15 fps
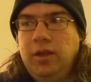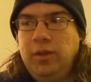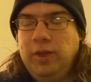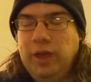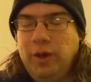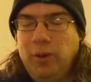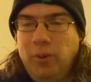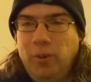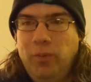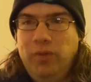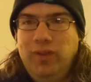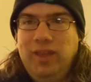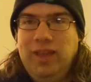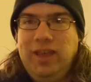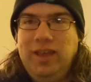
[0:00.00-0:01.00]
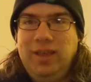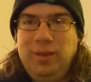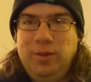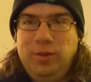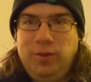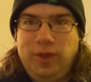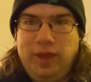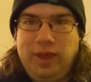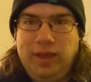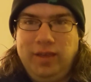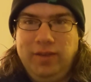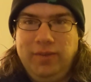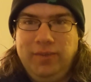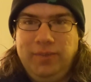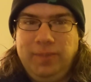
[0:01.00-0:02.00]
The only thing